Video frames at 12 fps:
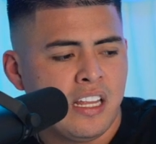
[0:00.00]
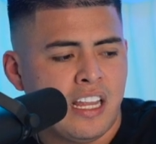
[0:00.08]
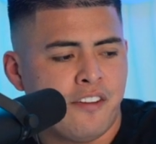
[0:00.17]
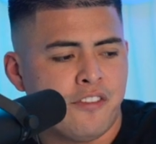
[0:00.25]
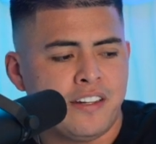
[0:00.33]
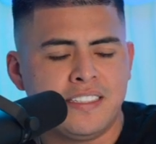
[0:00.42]

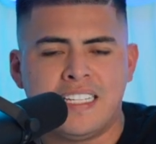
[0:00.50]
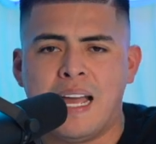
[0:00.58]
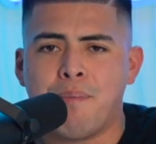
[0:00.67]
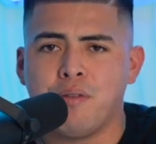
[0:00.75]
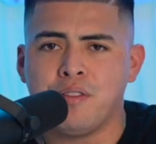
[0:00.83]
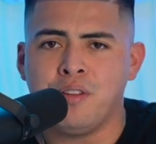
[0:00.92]
like, for
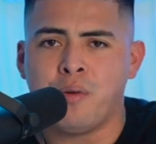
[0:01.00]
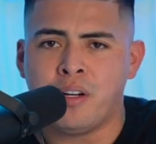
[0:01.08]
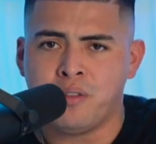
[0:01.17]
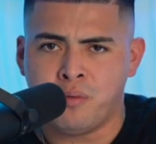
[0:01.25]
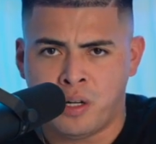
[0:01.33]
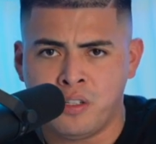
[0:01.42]
example, you
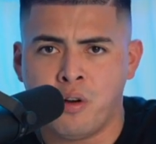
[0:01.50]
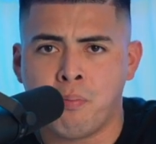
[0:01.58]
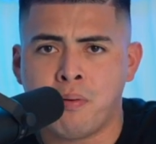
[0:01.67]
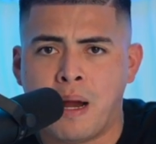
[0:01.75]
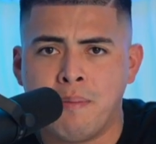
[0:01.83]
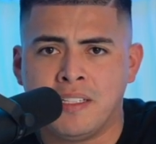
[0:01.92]
want to know a
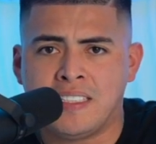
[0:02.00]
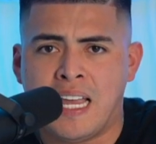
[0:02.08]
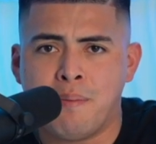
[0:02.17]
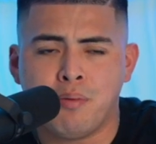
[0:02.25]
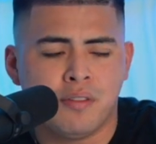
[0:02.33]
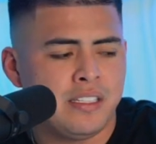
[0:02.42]
prime
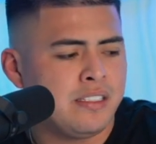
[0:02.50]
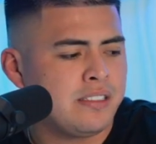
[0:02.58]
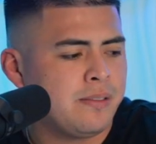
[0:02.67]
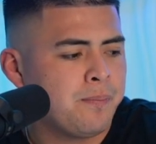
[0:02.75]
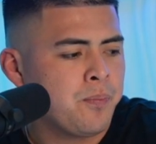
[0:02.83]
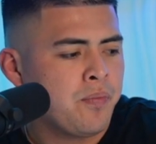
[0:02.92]
example of
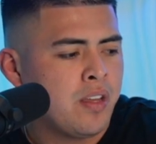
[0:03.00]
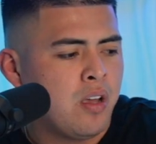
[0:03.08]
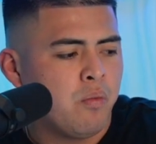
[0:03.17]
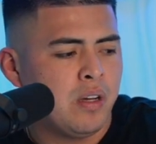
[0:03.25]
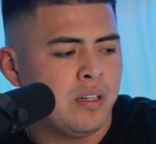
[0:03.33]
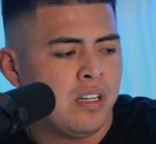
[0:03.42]
this?
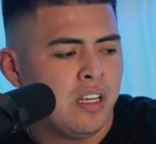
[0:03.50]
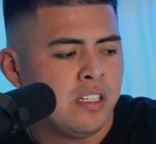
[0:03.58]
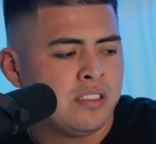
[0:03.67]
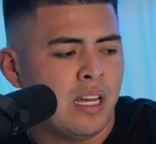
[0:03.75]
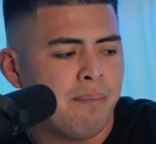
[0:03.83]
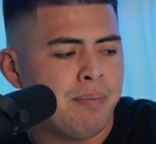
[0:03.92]
When
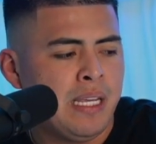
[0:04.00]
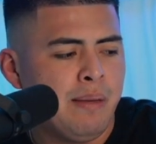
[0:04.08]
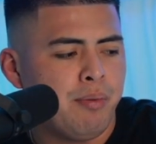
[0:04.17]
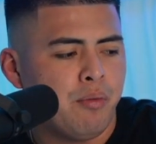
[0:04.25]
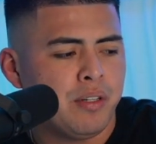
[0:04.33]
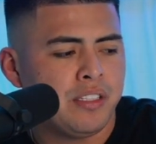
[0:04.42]
some
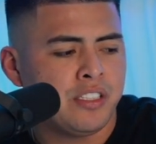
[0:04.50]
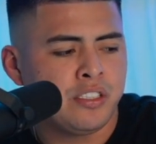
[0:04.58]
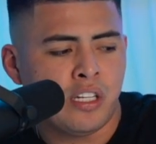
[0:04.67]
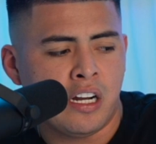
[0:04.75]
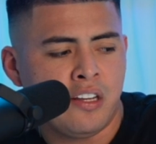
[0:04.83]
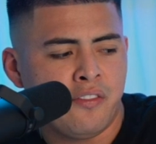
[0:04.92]
people, when they're
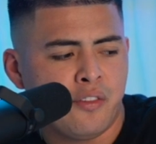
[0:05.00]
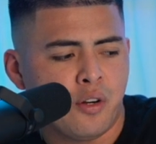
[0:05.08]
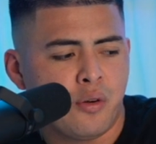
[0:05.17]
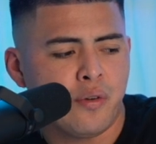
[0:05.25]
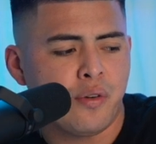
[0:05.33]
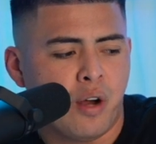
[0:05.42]
studying
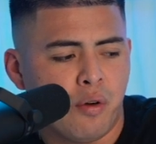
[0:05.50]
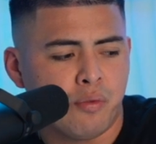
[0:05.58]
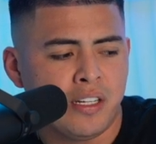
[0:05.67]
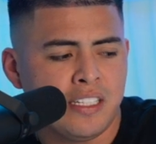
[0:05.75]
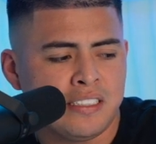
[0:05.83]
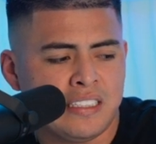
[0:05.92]
for a
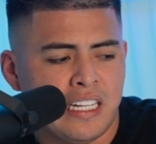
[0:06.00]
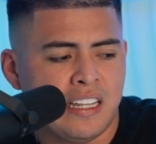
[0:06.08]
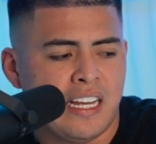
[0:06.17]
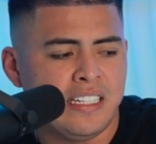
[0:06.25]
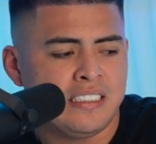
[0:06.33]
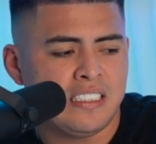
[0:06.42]
real estate
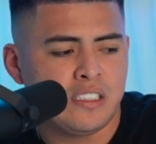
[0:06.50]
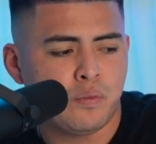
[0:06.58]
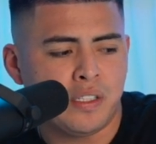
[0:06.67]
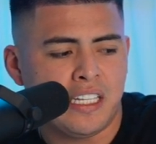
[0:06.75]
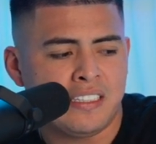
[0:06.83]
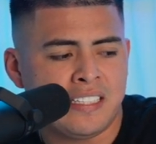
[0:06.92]
license,
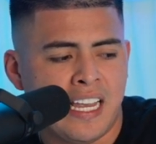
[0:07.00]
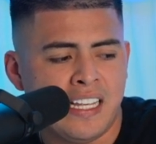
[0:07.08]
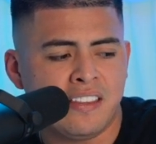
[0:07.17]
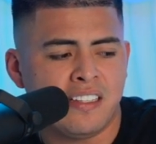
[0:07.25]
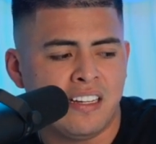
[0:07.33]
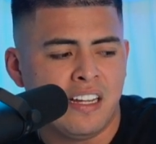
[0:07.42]
when they
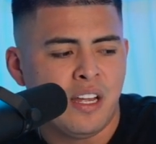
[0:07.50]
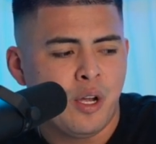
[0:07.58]
take let's